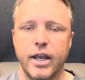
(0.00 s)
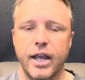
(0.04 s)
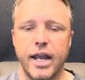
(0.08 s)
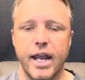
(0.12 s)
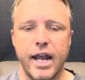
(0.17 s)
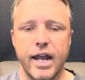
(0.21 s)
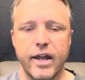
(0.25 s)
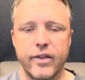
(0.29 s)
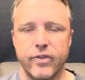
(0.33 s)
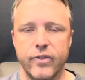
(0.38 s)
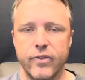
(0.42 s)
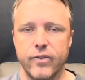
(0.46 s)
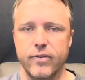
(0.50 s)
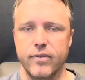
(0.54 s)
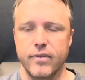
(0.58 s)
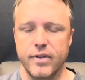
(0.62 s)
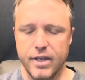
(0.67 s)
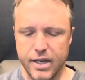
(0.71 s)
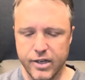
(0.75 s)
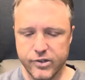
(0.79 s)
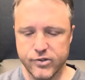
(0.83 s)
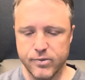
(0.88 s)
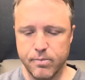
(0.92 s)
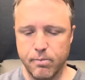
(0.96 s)
And
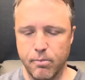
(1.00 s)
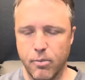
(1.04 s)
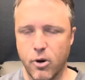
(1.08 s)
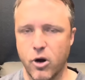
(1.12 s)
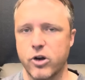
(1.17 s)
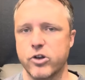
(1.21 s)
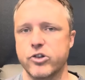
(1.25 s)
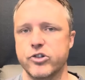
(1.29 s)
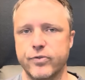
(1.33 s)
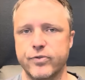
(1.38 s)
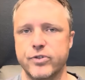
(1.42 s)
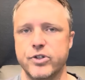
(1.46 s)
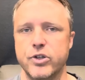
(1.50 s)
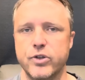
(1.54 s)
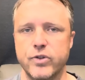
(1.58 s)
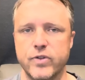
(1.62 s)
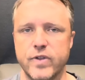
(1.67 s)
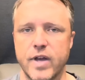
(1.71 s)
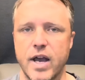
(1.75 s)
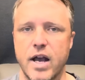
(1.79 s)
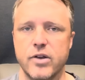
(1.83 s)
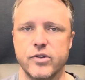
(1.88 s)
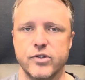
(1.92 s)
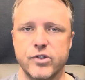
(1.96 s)
it's March of
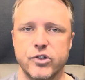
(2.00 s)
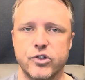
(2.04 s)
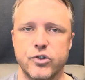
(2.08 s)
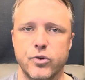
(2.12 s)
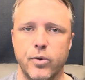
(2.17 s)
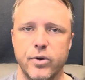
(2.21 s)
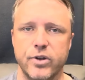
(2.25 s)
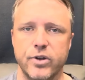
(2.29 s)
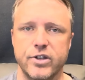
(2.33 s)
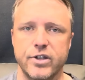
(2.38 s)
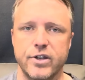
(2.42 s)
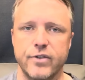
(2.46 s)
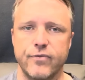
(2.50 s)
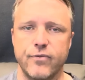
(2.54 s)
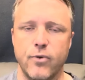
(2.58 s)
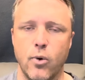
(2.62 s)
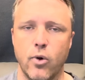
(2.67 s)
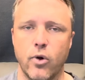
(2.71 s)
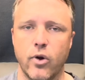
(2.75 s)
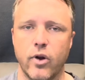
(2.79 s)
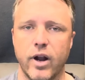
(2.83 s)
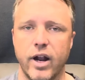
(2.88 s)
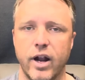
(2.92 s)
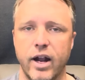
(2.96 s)

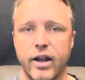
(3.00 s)
2024,